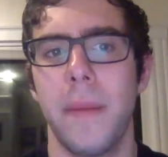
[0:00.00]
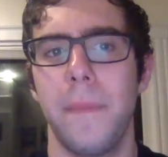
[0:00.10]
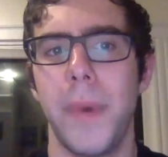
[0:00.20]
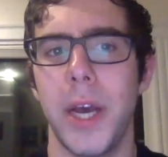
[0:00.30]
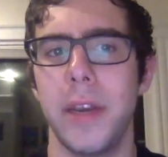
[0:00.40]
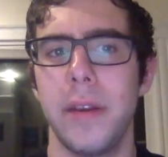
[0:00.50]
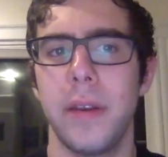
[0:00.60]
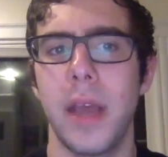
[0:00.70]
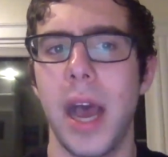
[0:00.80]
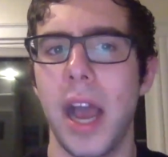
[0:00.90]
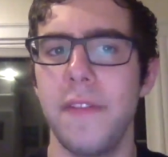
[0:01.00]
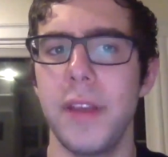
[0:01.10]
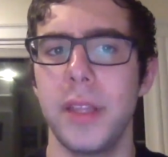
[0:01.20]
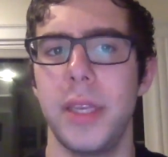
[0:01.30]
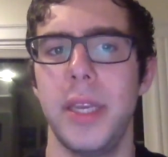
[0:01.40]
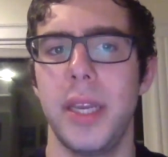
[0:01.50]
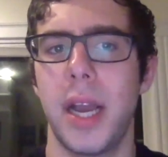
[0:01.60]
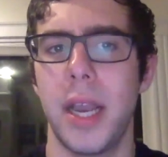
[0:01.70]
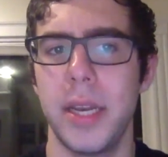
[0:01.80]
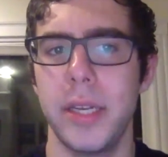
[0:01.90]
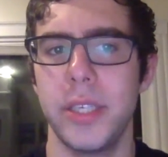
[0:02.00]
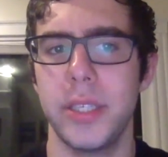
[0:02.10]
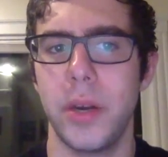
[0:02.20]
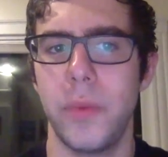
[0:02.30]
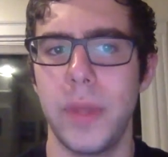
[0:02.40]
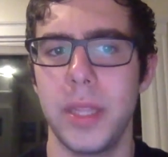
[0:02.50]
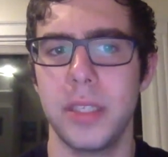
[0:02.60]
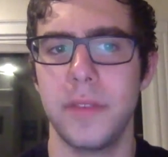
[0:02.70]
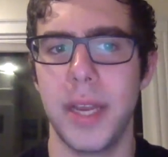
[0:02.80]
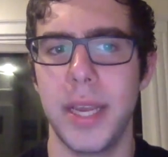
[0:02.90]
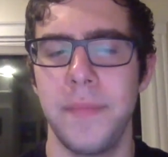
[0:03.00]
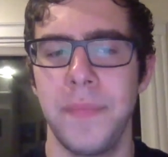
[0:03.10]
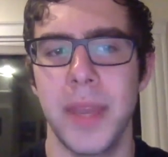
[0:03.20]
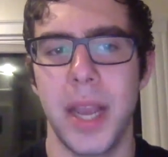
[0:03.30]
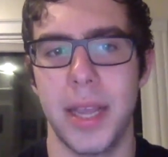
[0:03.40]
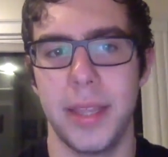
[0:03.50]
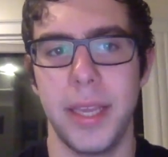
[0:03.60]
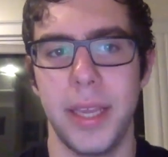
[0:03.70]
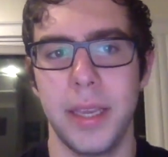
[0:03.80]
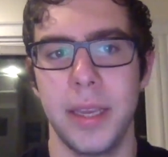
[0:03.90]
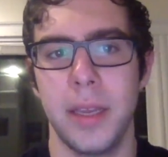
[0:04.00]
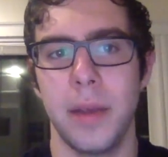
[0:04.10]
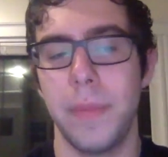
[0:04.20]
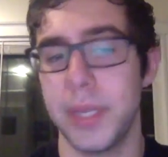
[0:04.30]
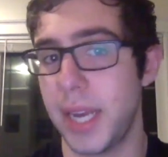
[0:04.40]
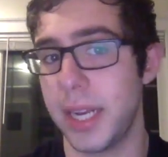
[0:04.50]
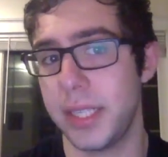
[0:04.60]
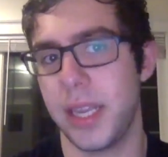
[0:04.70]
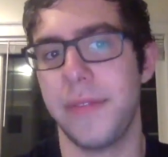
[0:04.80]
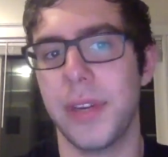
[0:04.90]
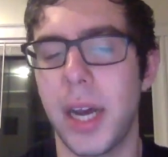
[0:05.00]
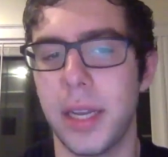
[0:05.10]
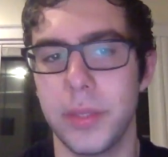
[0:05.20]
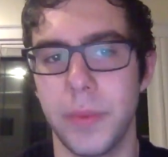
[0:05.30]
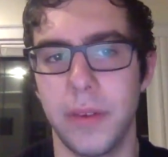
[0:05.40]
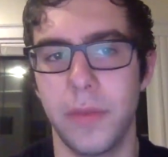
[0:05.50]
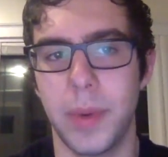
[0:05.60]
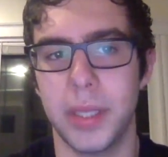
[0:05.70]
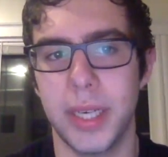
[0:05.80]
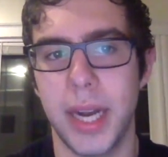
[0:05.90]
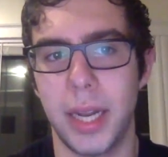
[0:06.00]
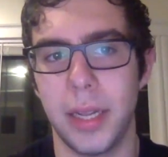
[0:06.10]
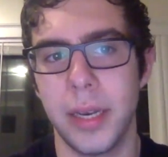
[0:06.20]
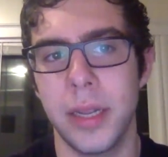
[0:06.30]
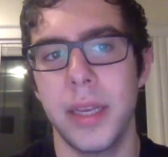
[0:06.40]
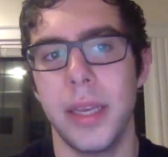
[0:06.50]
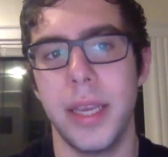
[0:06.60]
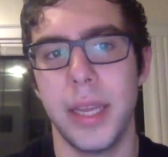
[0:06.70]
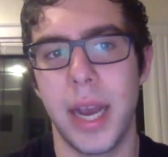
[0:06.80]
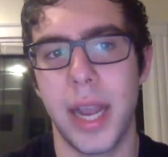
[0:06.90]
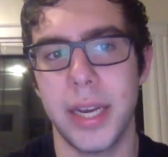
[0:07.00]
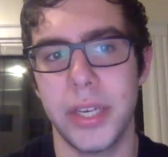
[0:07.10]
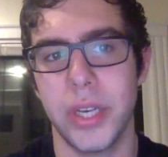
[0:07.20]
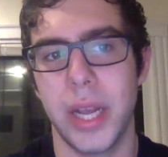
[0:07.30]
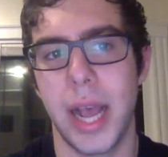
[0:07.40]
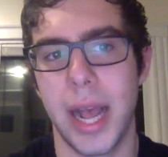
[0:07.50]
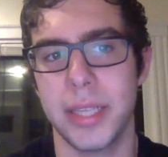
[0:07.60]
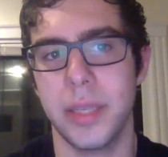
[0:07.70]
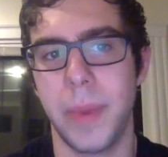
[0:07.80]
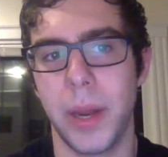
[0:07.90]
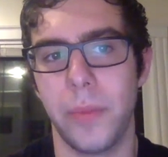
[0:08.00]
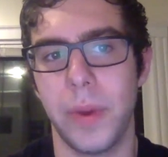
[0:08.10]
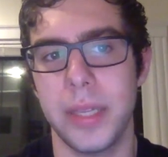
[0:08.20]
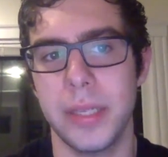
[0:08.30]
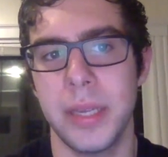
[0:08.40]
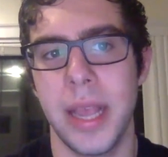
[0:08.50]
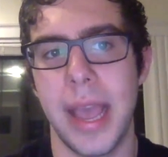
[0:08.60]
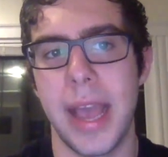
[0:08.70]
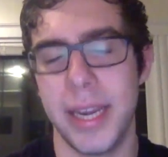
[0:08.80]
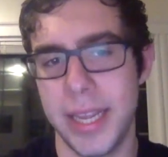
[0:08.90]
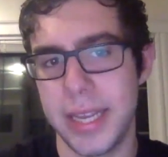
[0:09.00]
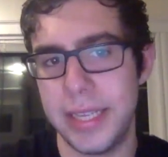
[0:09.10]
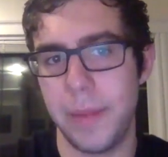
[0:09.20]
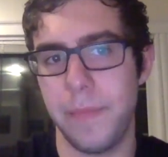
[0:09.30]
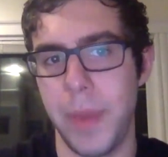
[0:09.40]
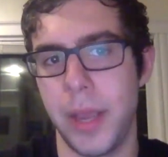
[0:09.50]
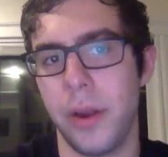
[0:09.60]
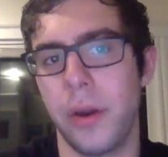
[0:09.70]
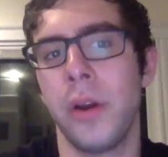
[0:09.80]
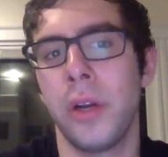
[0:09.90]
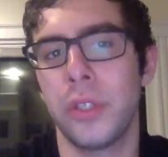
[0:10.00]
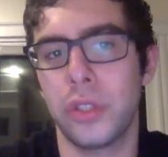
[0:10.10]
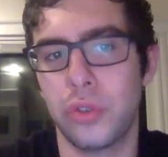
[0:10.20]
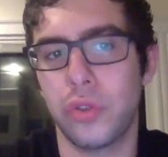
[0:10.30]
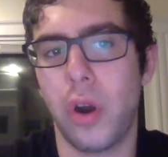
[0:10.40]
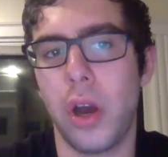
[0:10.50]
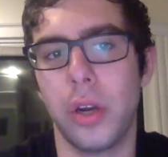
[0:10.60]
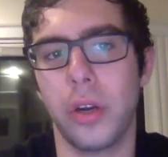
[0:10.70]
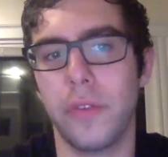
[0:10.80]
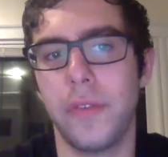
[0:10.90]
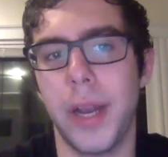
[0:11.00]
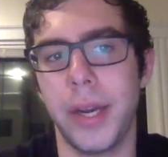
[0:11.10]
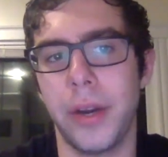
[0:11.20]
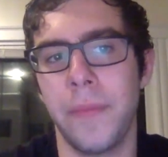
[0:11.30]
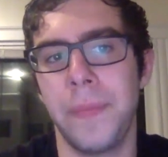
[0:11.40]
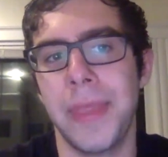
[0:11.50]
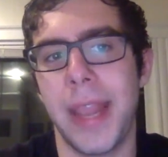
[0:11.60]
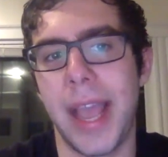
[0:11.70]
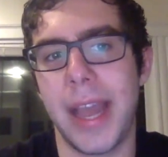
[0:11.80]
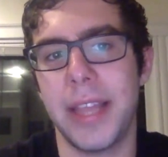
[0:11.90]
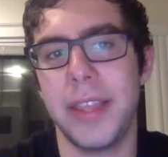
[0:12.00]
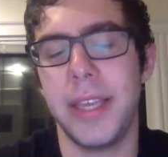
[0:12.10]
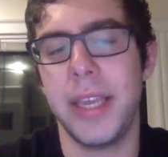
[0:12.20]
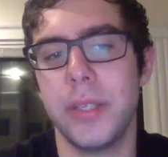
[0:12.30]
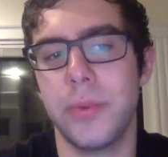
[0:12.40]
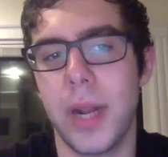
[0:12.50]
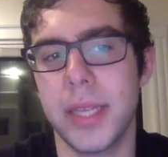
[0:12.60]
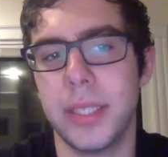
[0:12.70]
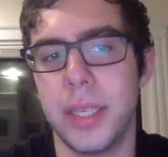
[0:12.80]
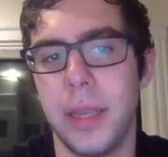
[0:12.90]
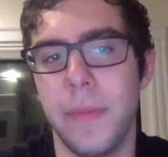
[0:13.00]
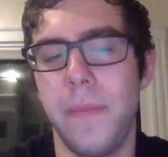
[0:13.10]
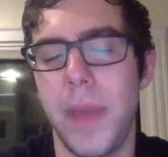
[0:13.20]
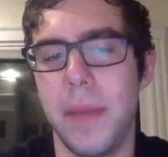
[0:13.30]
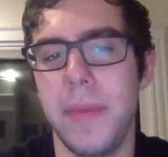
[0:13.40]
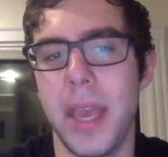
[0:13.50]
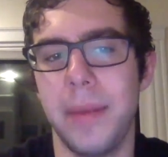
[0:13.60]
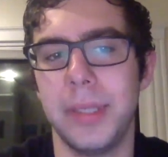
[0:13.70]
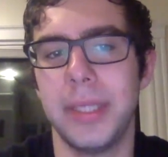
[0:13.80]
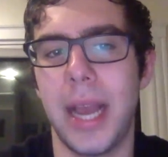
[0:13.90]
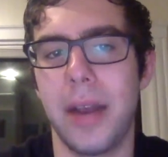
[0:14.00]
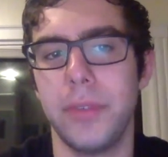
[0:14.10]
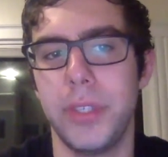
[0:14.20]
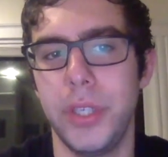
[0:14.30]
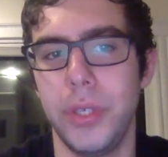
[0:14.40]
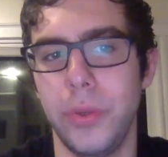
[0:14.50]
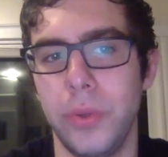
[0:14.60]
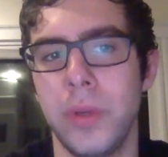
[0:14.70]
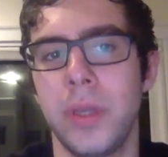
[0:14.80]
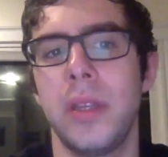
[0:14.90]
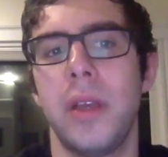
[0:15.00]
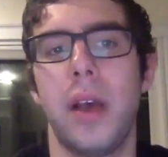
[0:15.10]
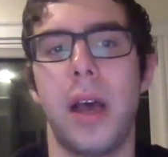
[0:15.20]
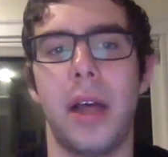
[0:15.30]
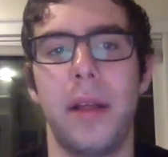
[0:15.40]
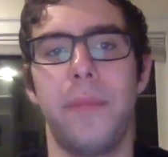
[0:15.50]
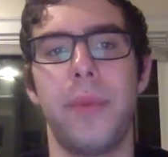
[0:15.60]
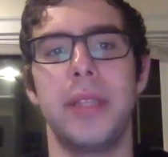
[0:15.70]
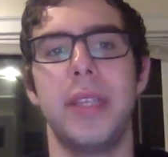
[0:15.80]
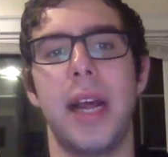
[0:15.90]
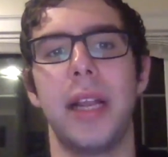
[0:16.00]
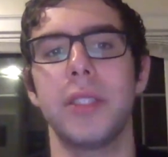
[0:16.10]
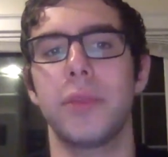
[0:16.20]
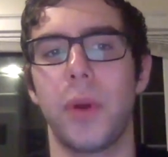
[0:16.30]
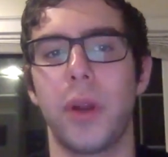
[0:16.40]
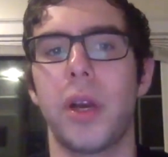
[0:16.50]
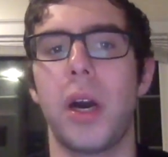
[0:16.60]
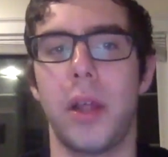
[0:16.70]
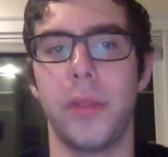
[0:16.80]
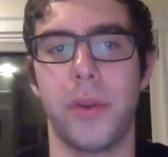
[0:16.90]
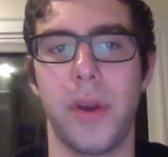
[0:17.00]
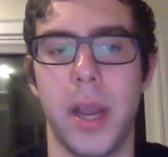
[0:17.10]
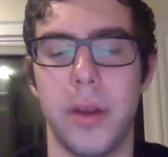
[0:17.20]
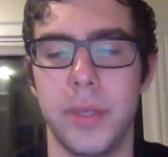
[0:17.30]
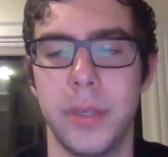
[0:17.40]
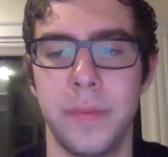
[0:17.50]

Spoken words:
But I feel that Ian Heinisch is going to win this fight. I think besides the Kevin Holland win for Brendan Allen, Ian Heinisch has the better wins, and he is a bigger, stronger fighter. And I think wrestling may be able to outdo Brendan Allen's work on the ground.